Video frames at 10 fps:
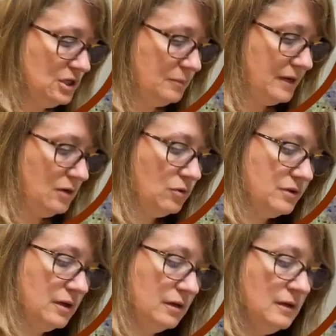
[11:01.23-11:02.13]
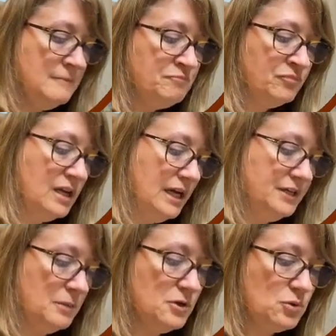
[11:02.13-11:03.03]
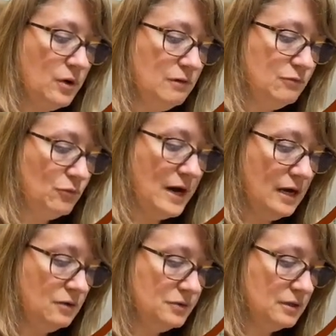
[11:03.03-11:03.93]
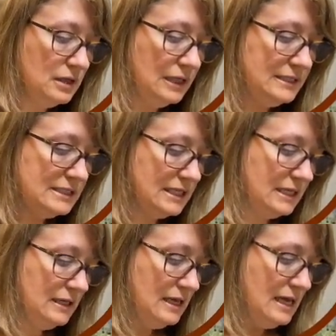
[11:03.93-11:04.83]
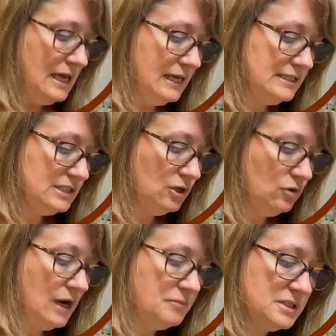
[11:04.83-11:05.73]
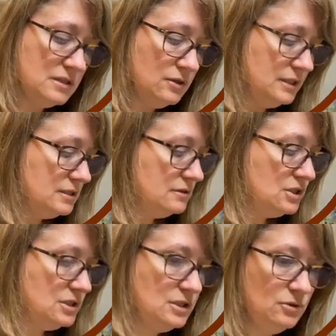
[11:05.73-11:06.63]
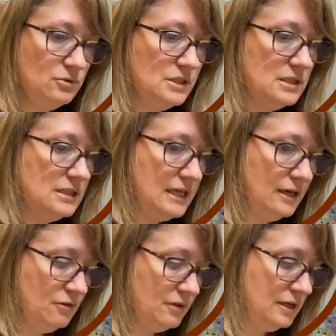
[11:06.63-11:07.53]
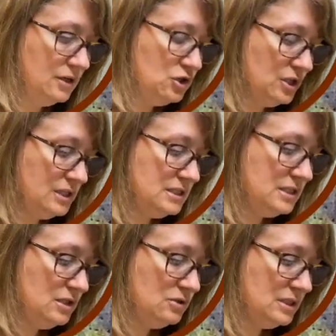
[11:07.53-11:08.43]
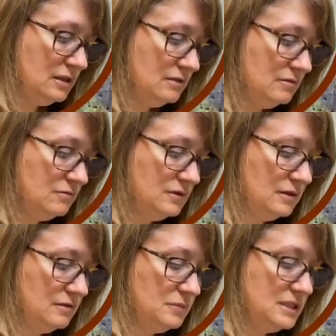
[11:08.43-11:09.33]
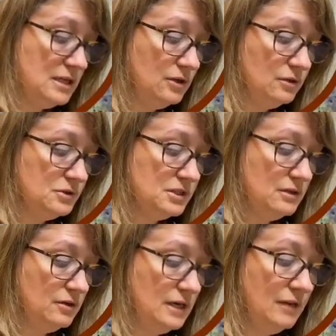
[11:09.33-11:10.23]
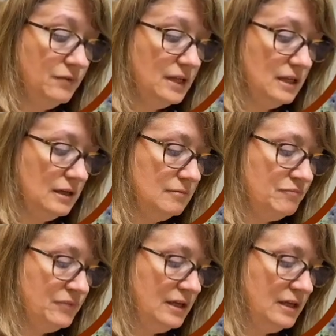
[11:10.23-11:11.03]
I paint with a number 12 round Kolinsky, and so I'm just going to just do this entire thing just using the materials that are in the kit.